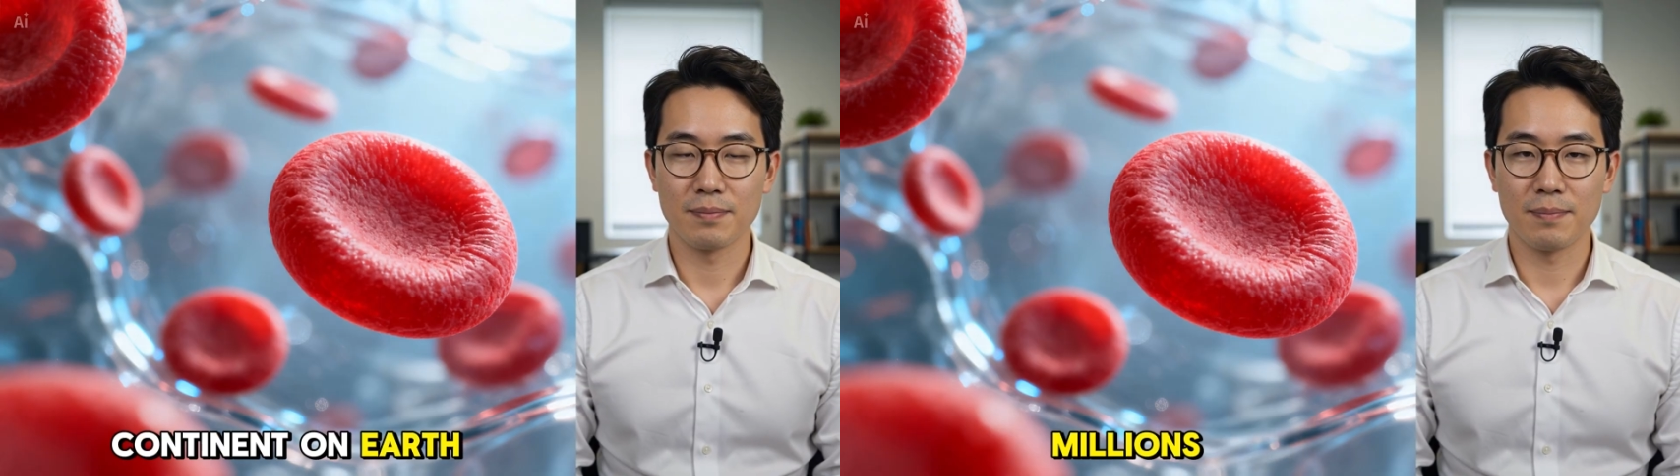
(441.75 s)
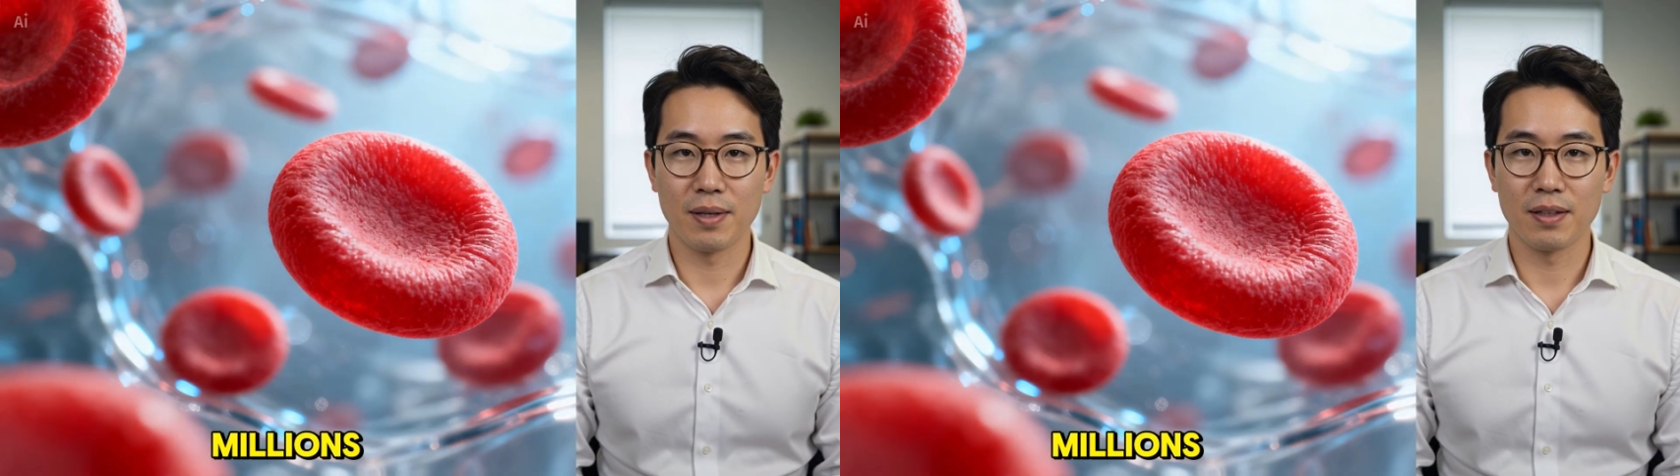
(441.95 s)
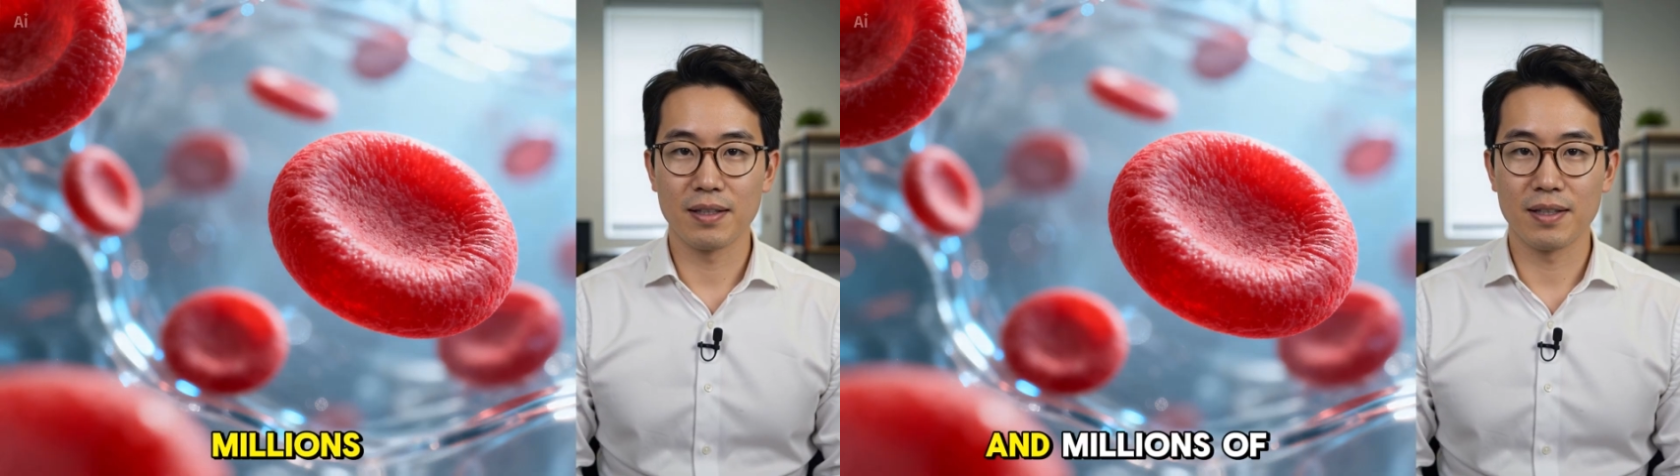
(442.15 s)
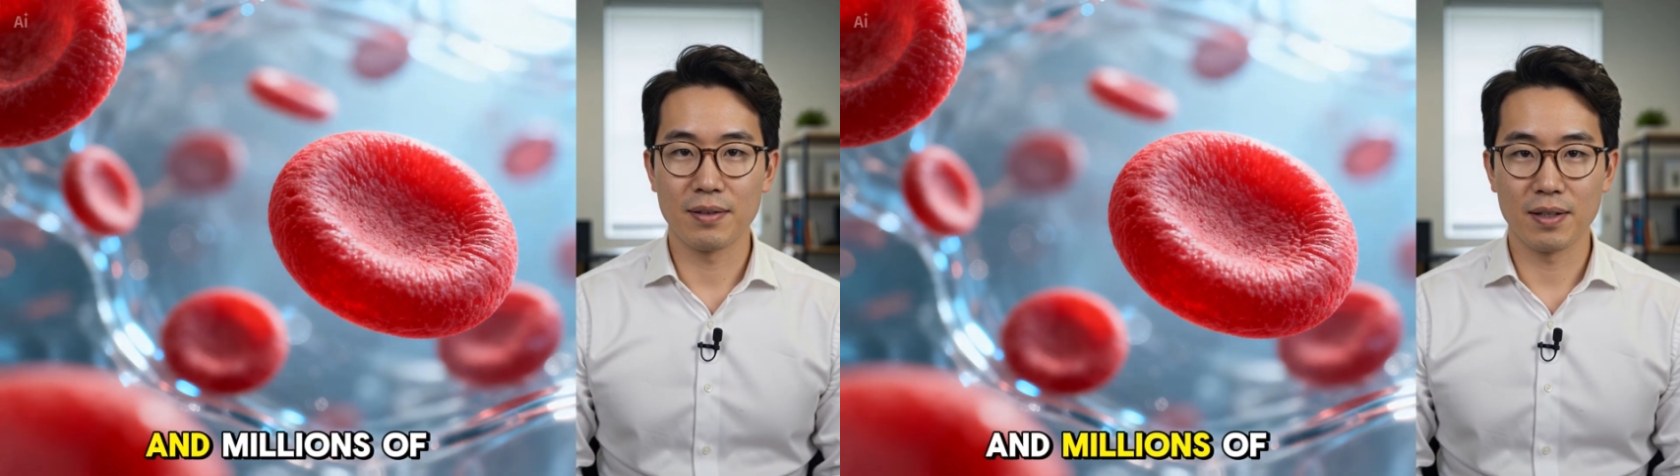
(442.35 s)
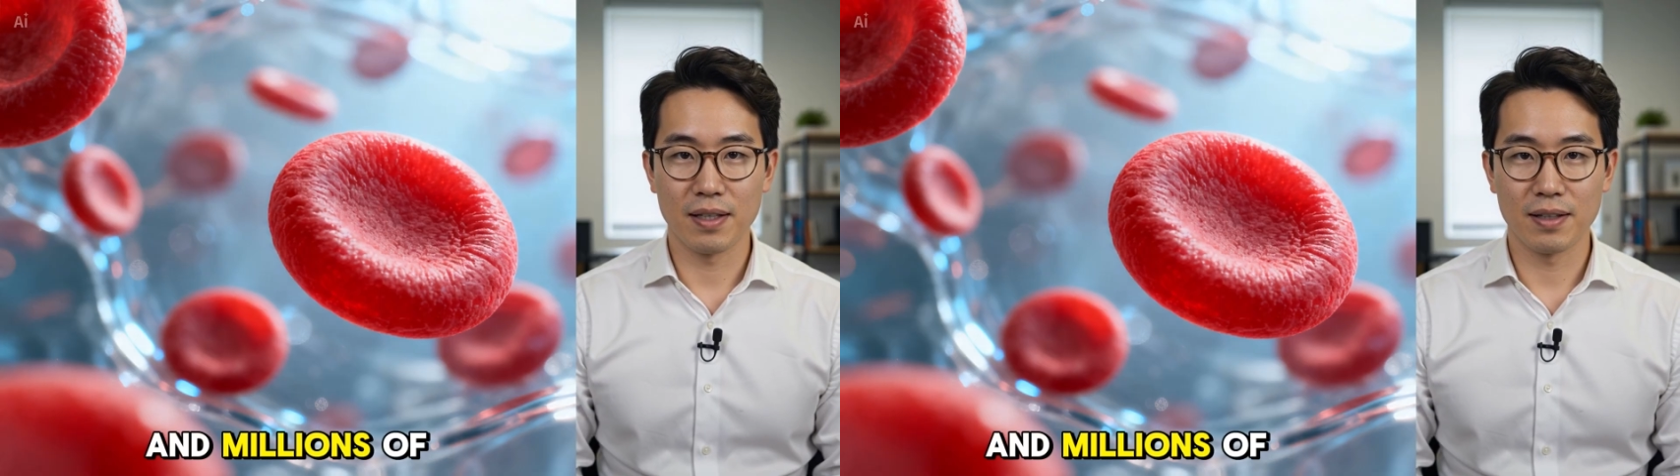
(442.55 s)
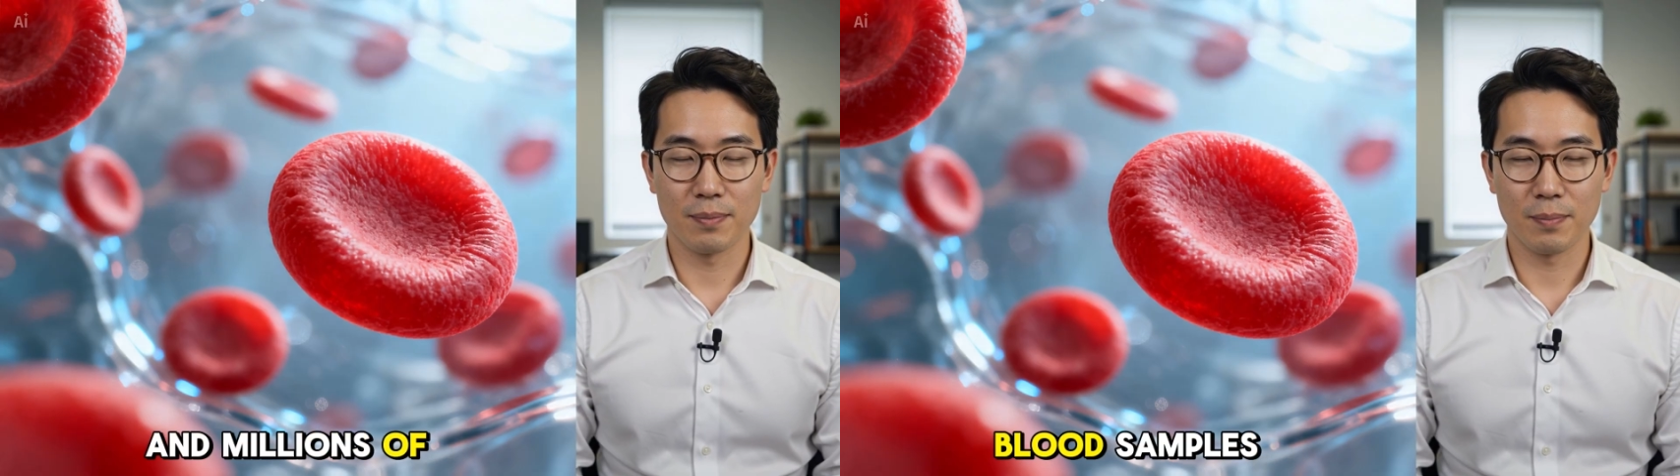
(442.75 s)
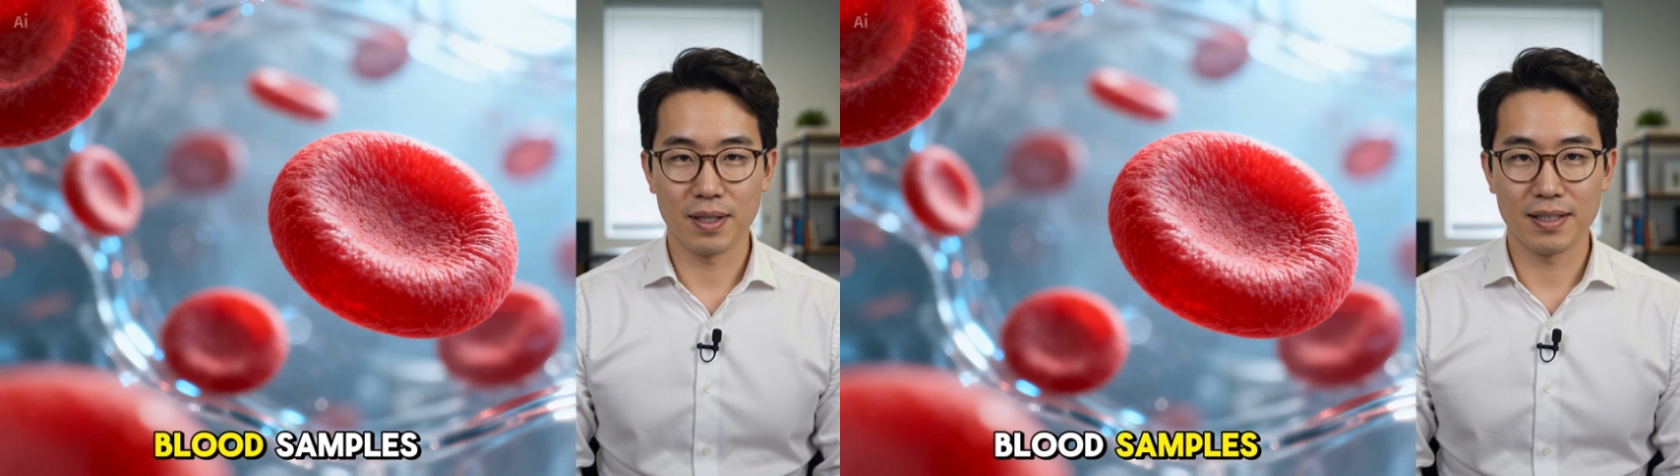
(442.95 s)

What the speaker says: Millions and millions of blood